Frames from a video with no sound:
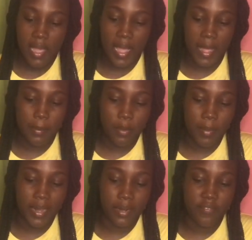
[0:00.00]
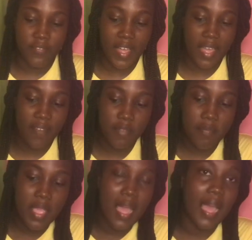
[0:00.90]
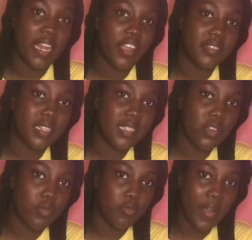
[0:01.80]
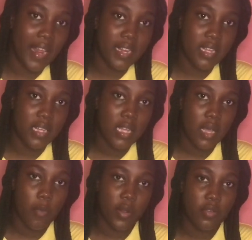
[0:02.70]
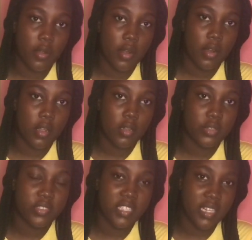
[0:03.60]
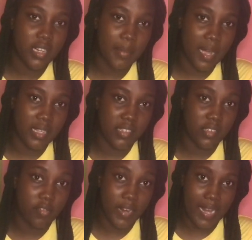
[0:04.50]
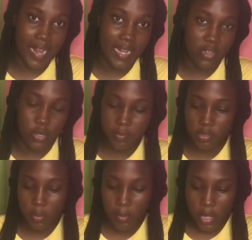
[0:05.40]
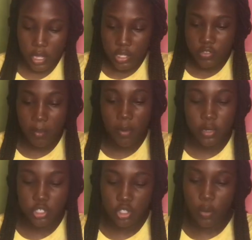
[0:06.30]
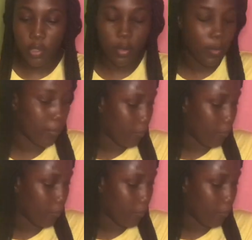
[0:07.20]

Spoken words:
I put mine at 5. And here's a little red, when you are sealing the bag, there's a red light that comes up. So I'm going to show you.